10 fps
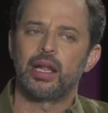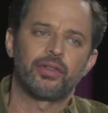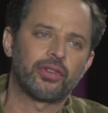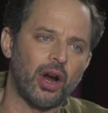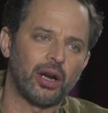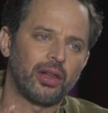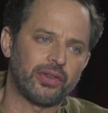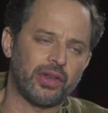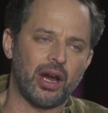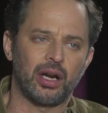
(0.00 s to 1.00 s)
Scarlett's
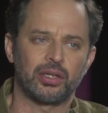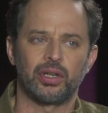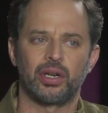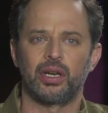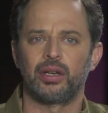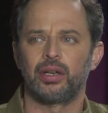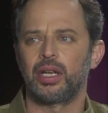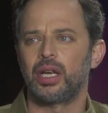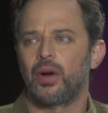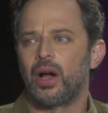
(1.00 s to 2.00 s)
character, and
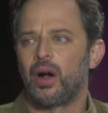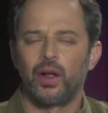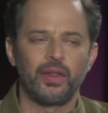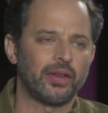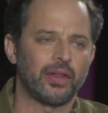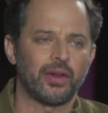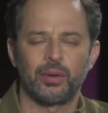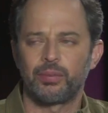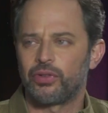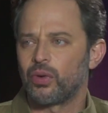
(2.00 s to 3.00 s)
all these
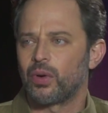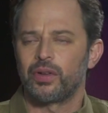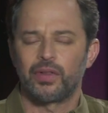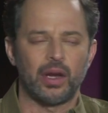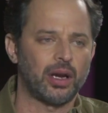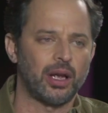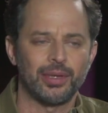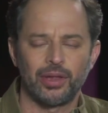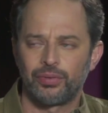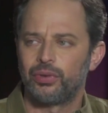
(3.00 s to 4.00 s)
other stories that are
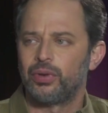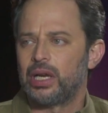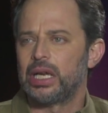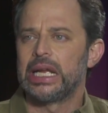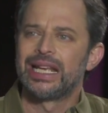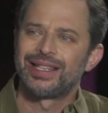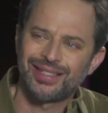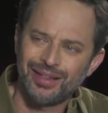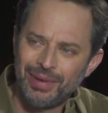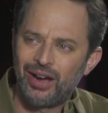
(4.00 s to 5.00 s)
coming through, and
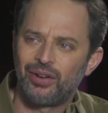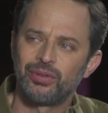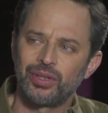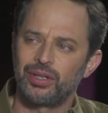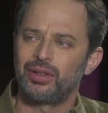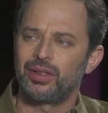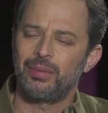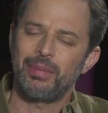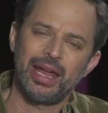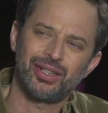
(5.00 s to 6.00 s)
somehow they
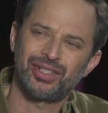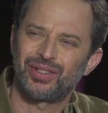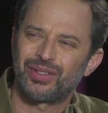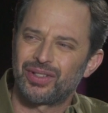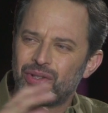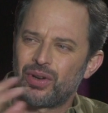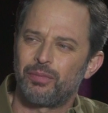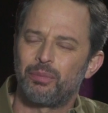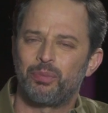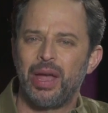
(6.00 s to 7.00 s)
managed to sort of
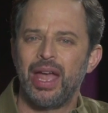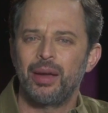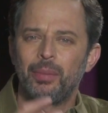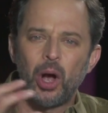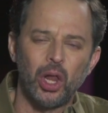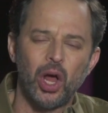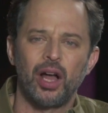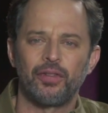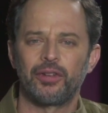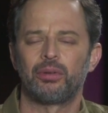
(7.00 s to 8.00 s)
pay them all
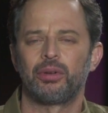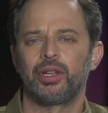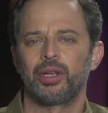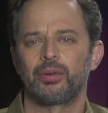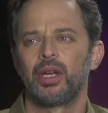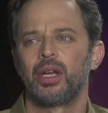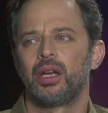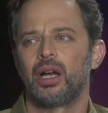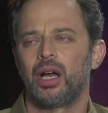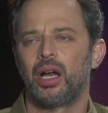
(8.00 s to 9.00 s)
off in a really
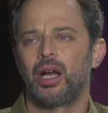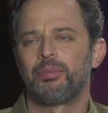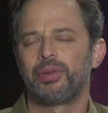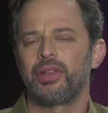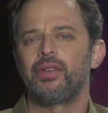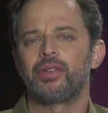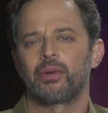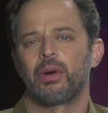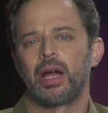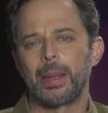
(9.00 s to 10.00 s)
pleasing
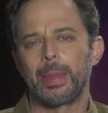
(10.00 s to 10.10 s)
way.